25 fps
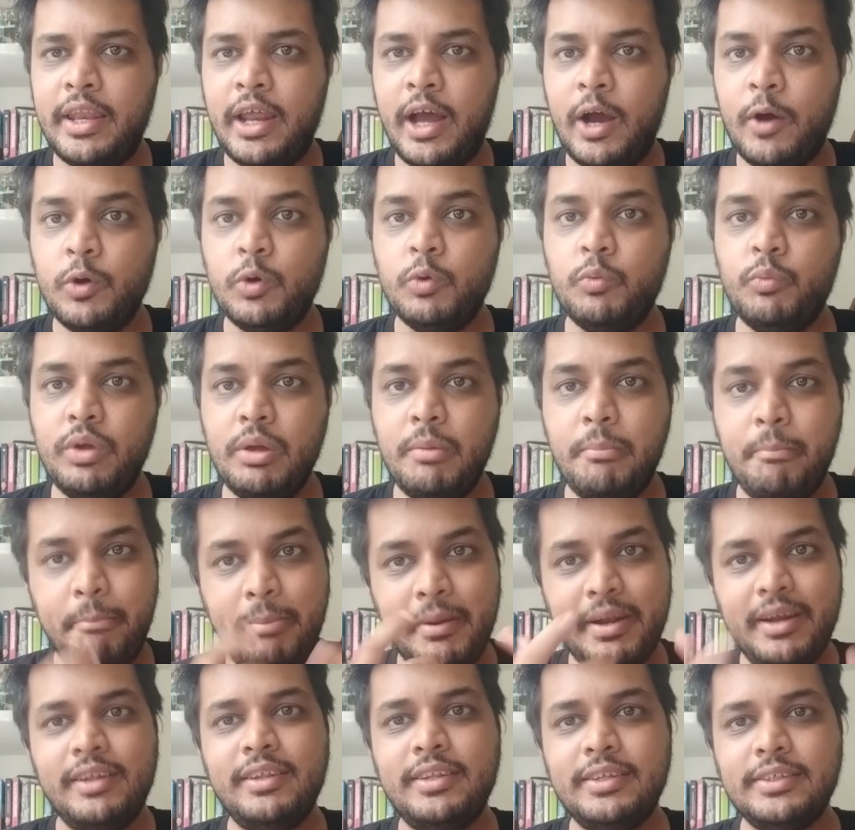how do we
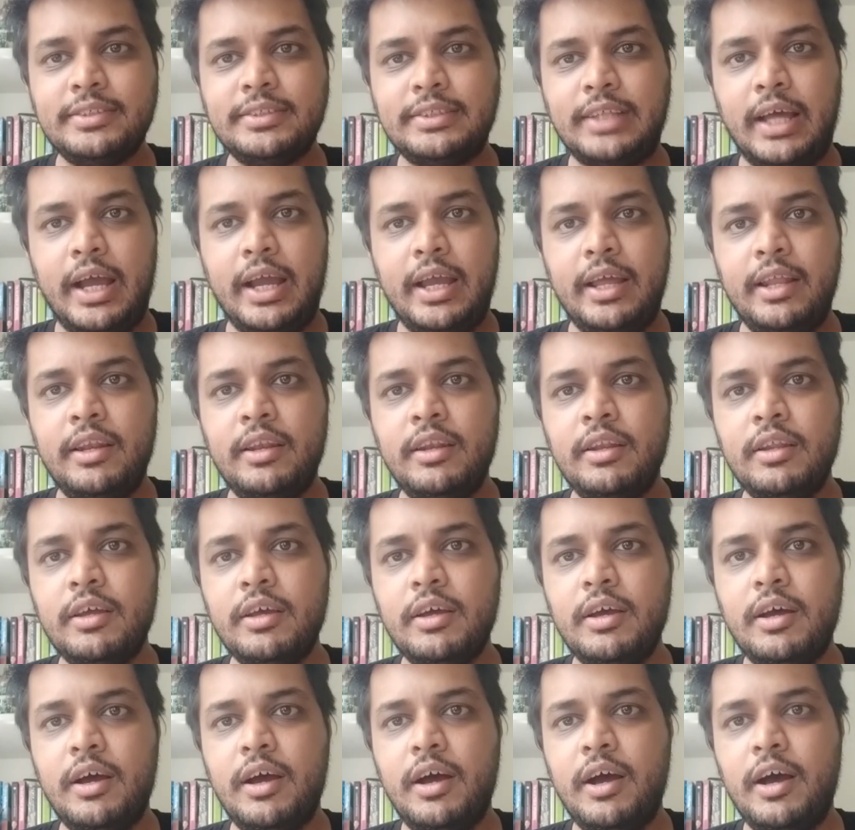build this tile,
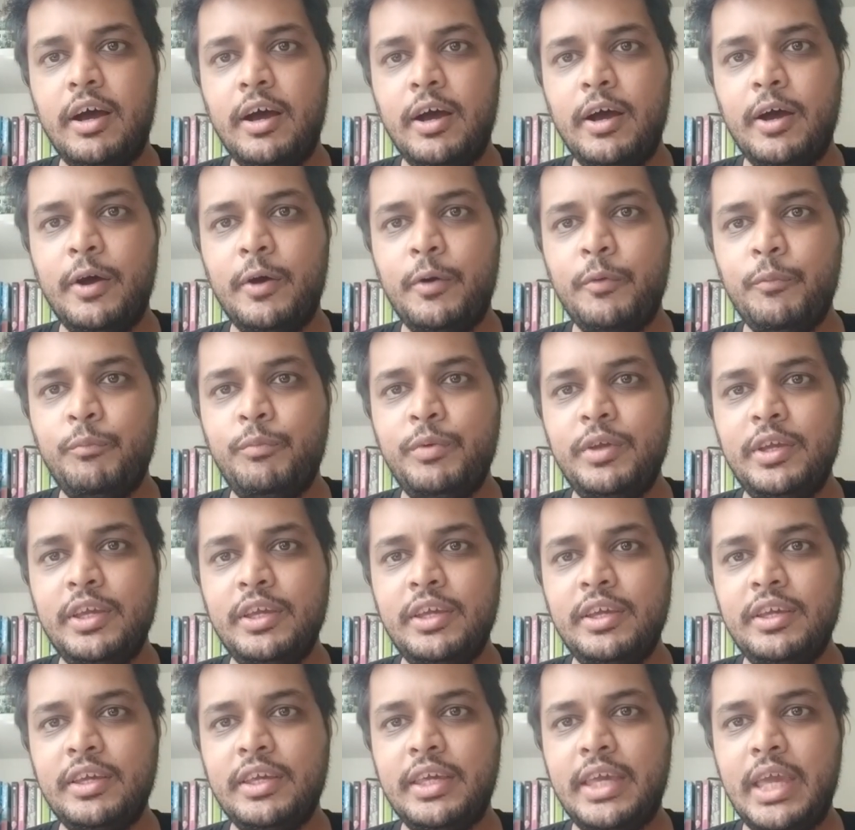
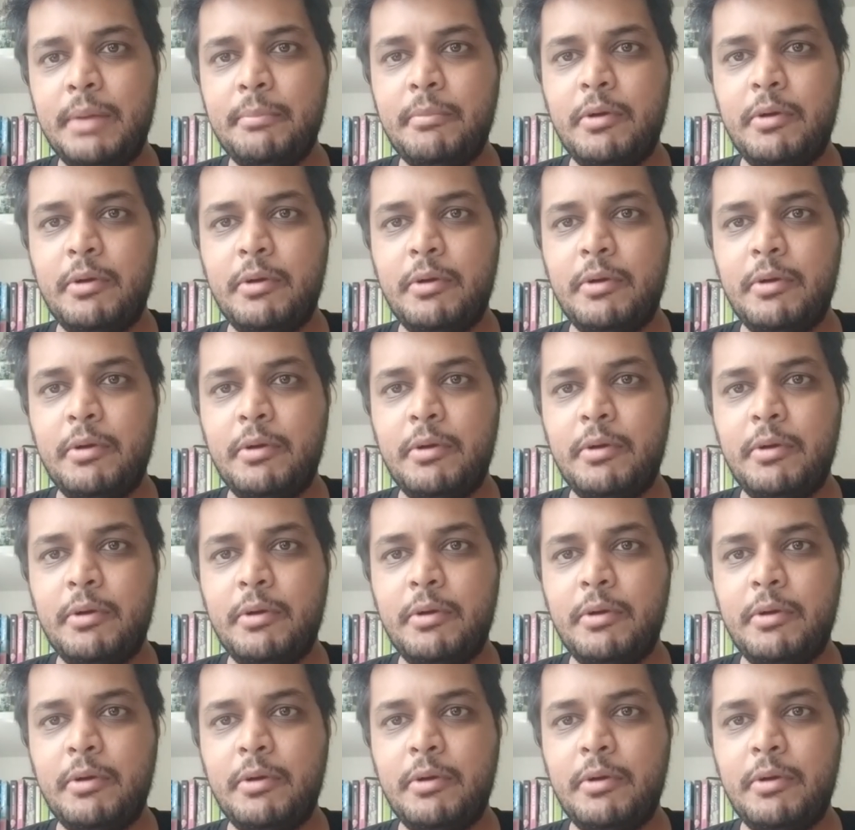we came